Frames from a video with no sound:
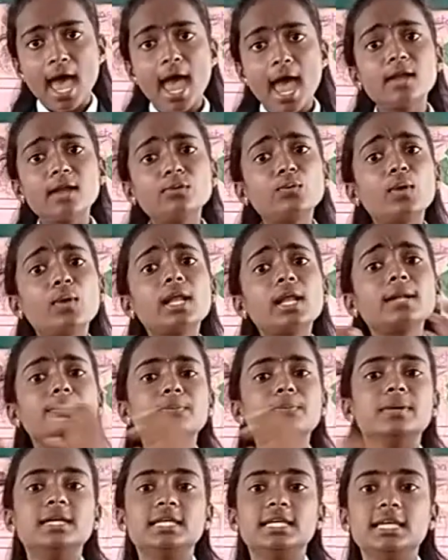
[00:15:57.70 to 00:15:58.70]
and
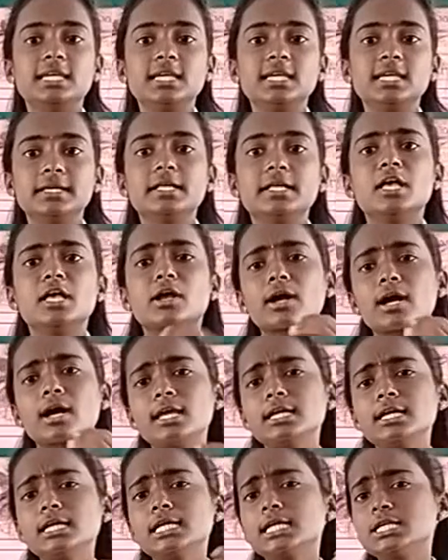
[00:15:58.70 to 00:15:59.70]
well-being
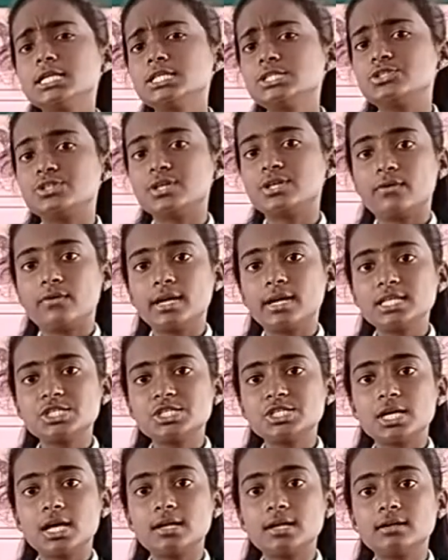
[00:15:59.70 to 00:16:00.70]
currently
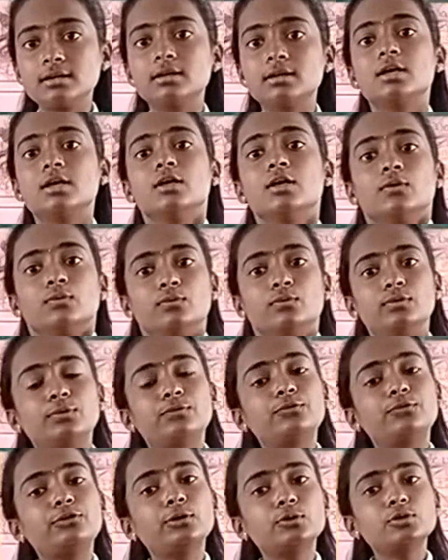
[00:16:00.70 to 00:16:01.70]
generation
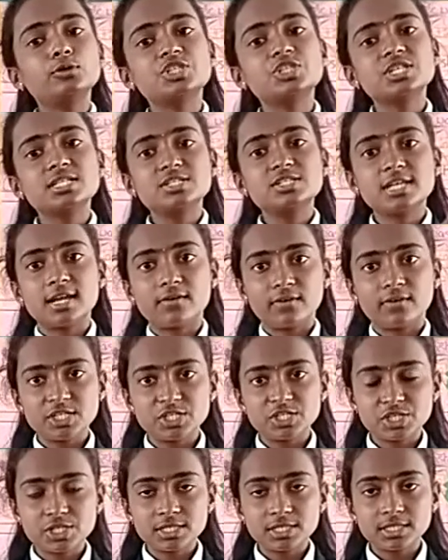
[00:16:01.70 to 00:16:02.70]
with future
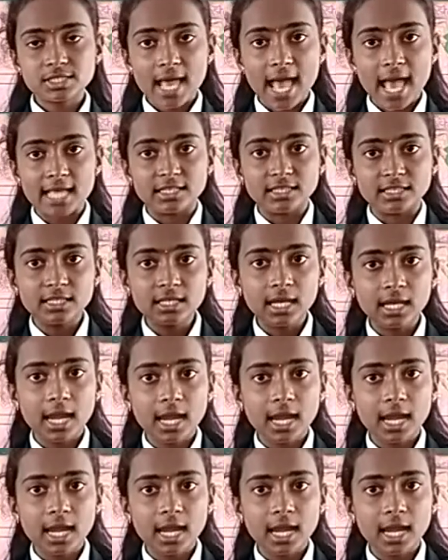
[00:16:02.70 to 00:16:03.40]
generation and the